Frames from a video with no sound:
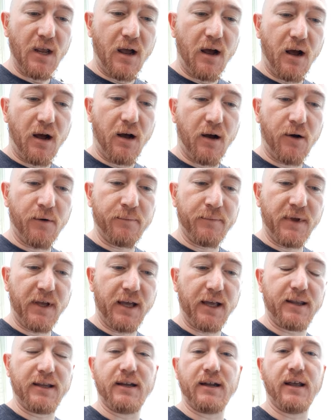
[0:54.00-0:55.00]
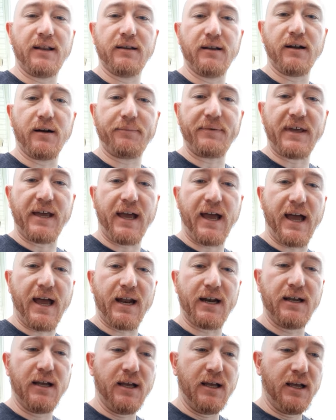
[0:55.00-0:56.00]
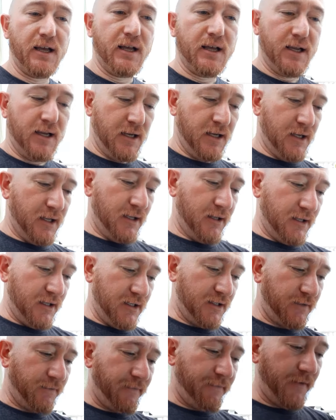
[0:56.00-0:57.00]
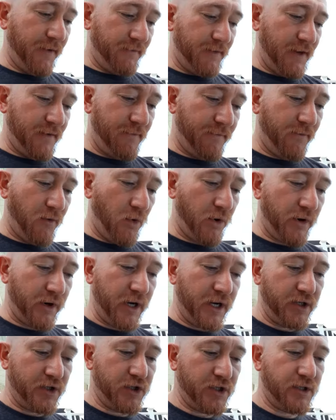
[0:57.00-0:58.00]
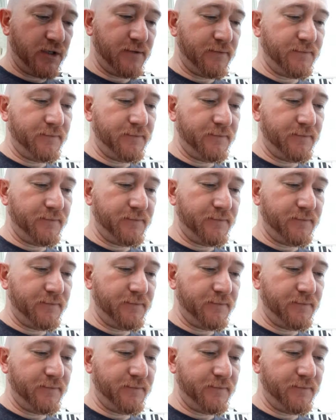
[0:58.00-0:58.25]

Um, and it ended up they had this 54 inch,